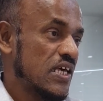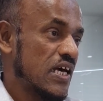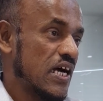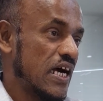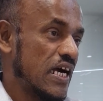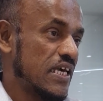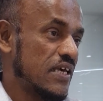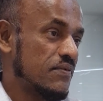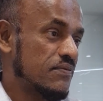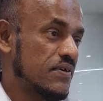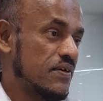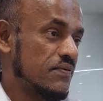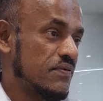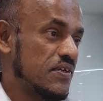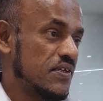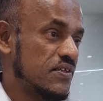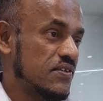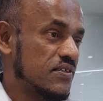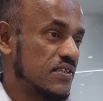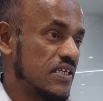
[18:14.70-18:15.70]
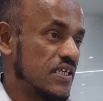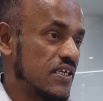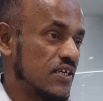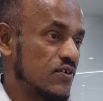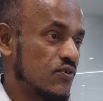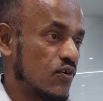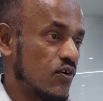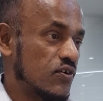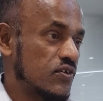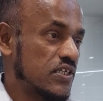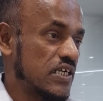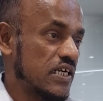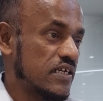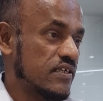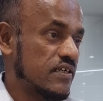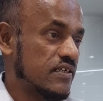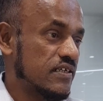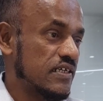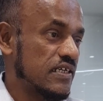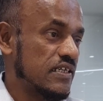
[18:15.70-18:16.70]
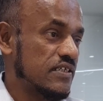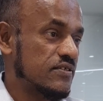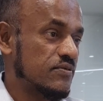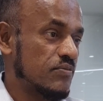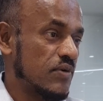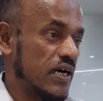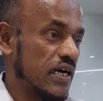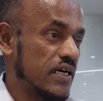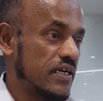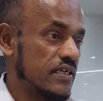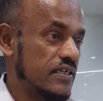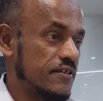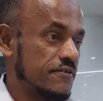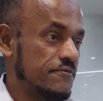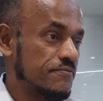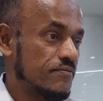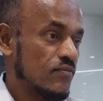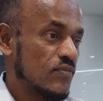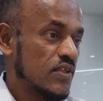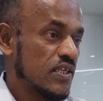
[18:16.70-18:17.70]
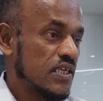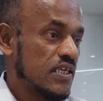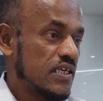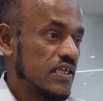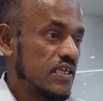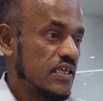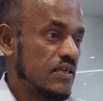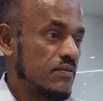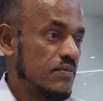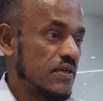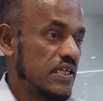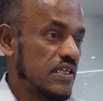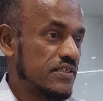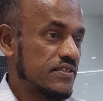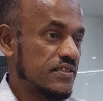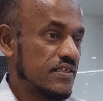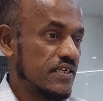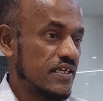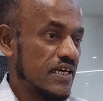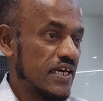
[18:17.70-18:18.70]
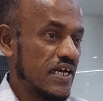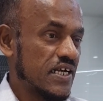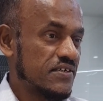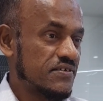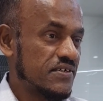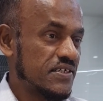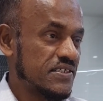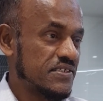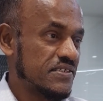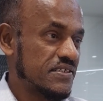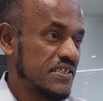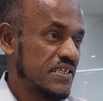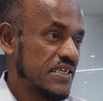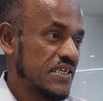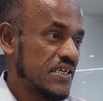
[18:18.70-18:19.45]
I have given the contact details, my email's address.